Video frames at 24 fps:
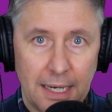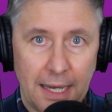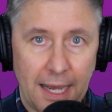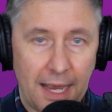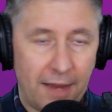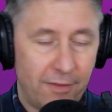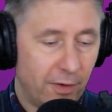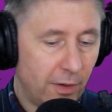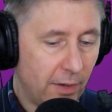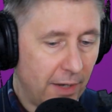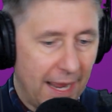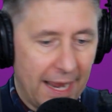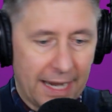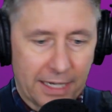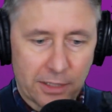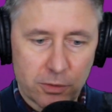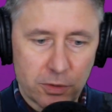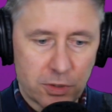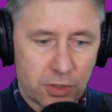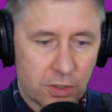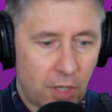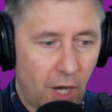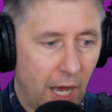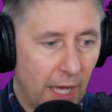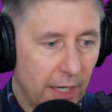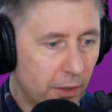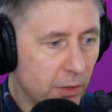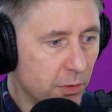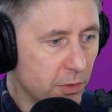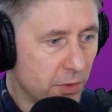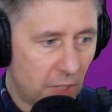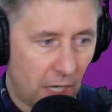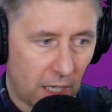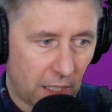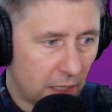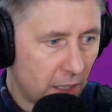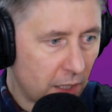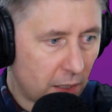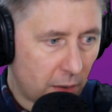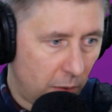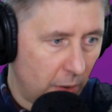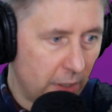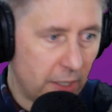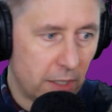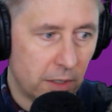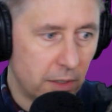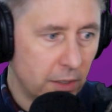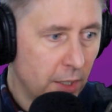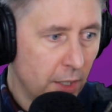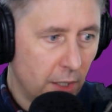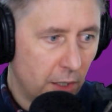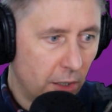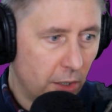I have an actress daughter who's not going to quit her,